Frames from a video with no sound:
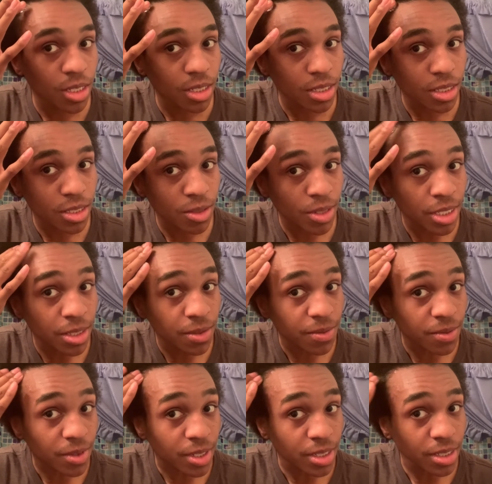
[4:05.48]
so in the
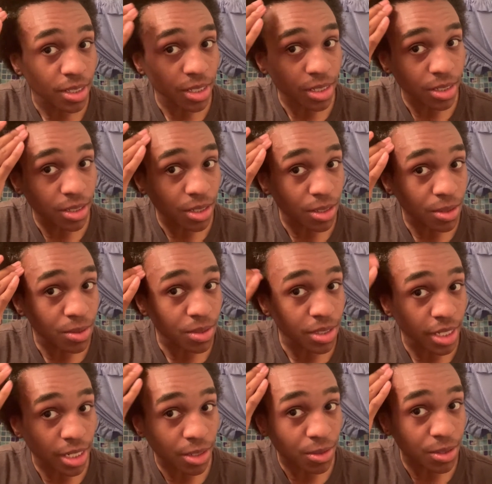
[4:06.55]
front it goes
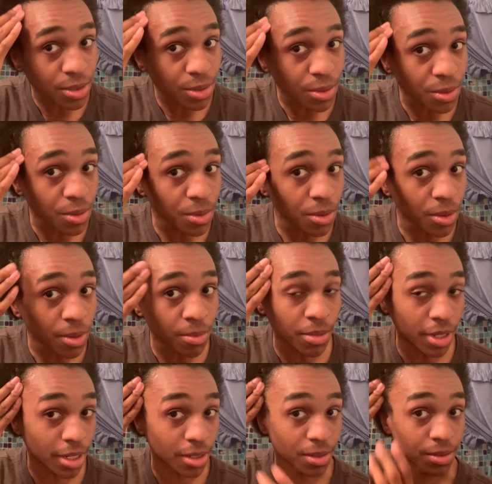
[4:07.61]
down to
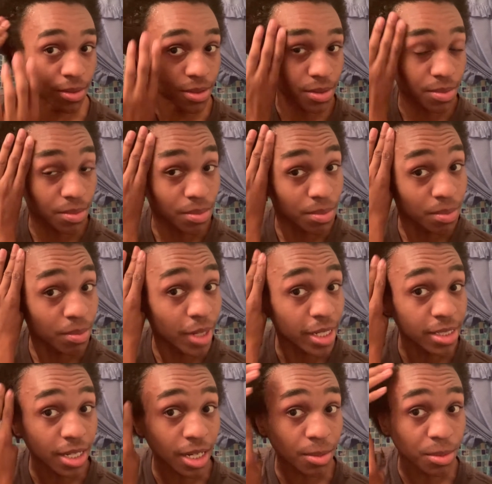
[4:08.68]
about my
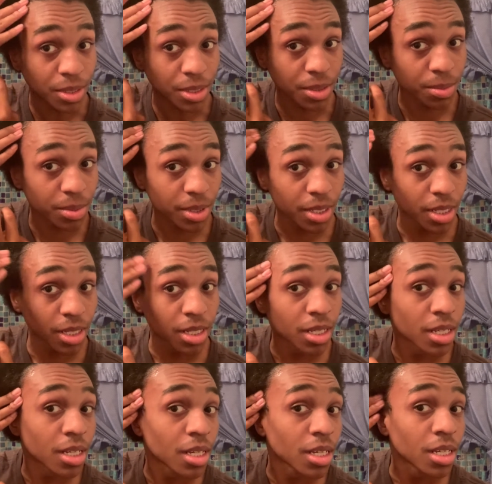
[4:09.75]
top lip,
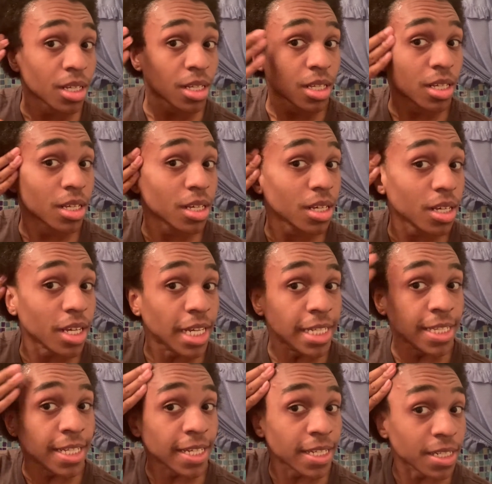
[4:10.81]
and
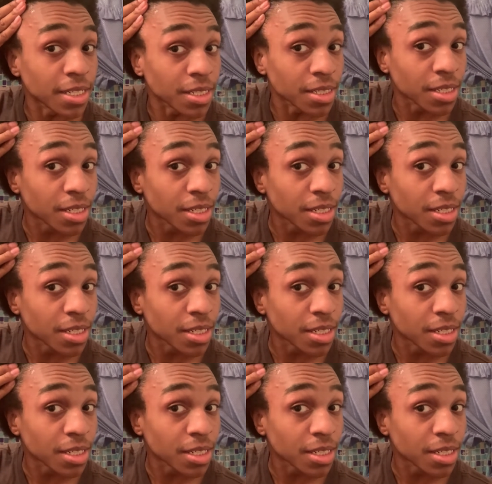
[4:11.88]
then